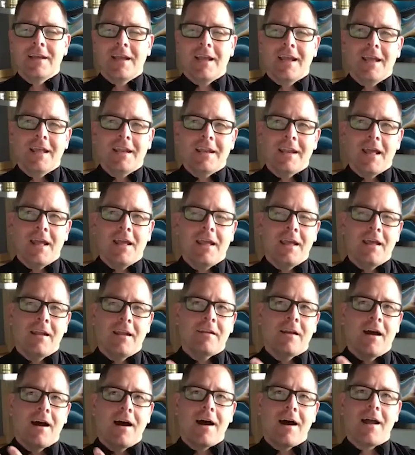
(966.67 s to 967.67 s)
And
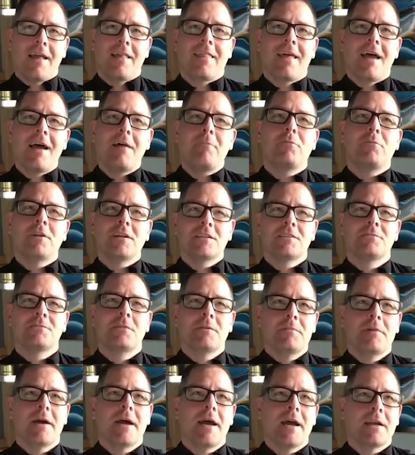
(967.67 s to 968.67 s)
that brings me
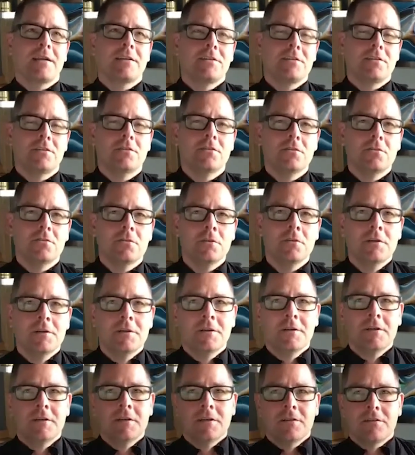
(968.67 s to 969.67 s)
back to
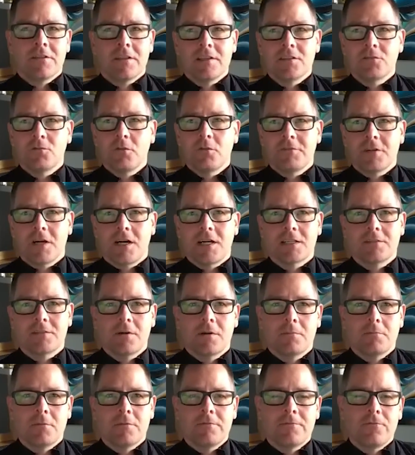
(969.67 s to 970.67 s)
things we've talked
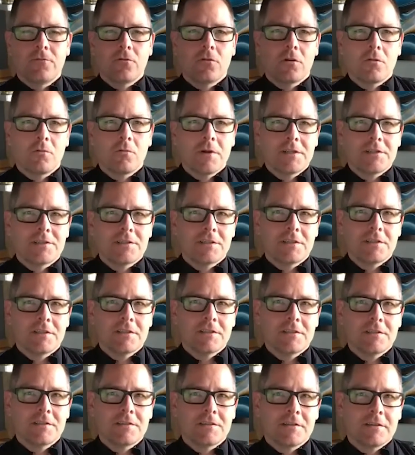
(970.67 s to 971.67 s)
about before, which
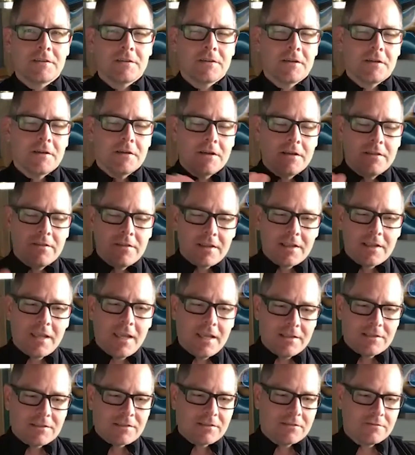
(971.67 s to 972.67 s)
is in the
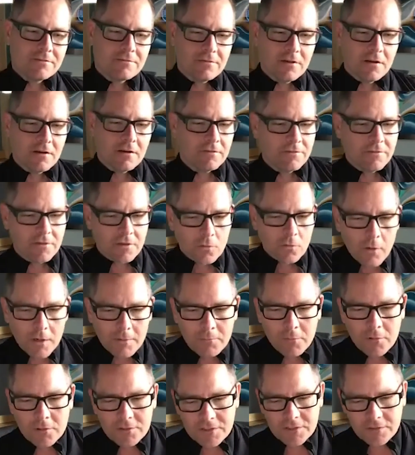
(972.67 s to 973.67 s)
case of the
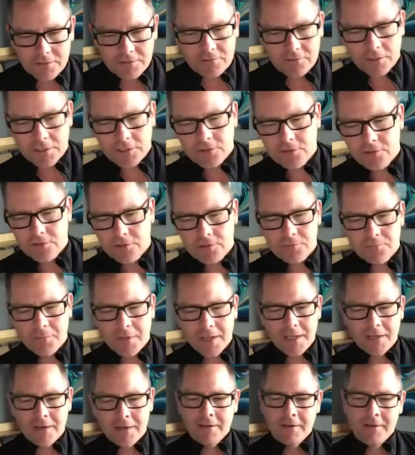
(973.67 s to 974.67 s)
QuickBooks illustration you just
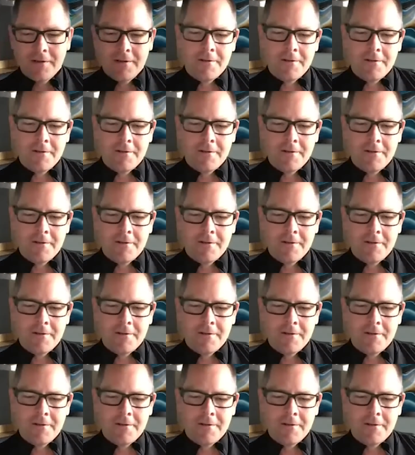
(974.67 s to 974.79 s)
made.